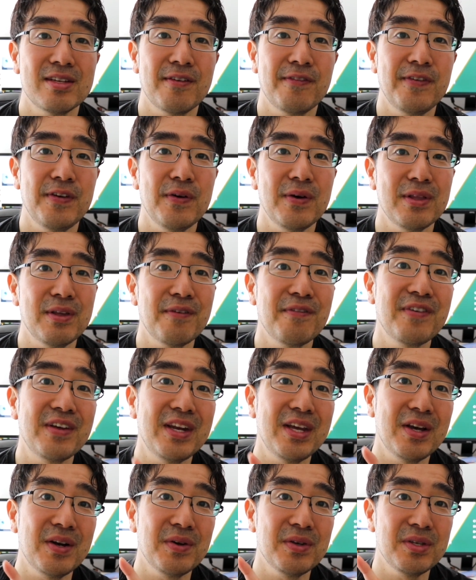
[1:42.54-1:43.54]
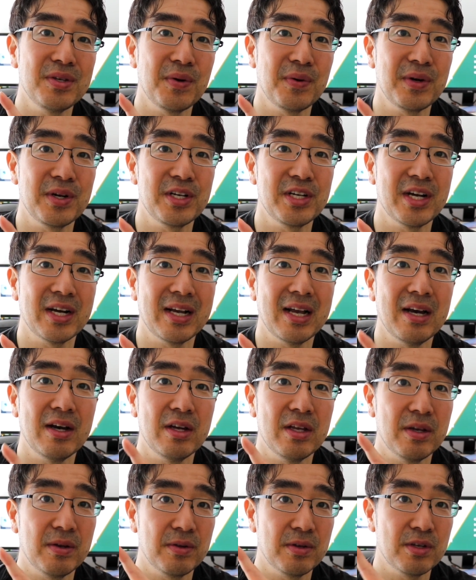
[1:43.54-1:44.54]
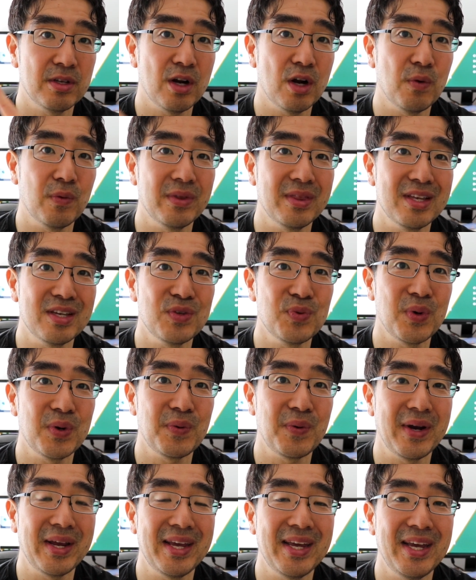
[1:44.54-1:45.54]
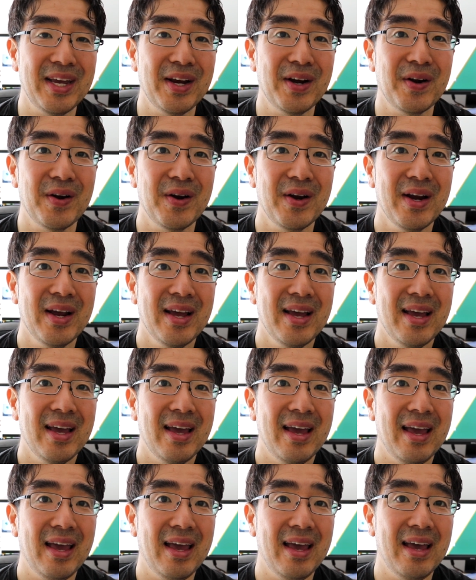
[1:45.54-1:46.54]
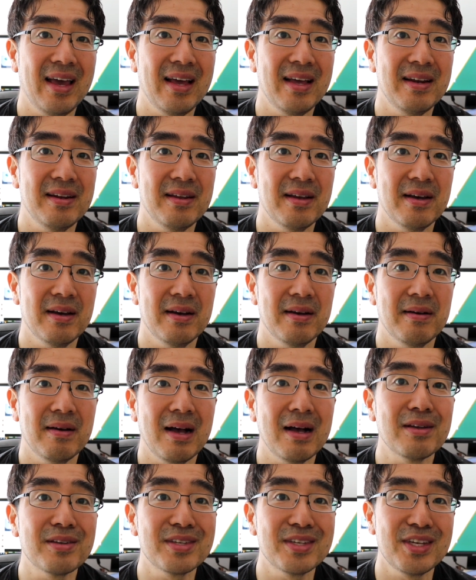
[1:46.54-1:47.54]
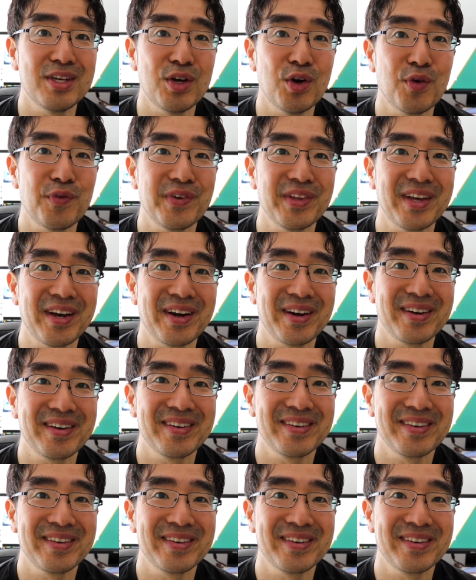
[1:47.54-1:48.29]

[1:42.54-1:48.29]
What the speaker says: a few other videos you wanna check out. You start with this one right here, and I'll see you over there.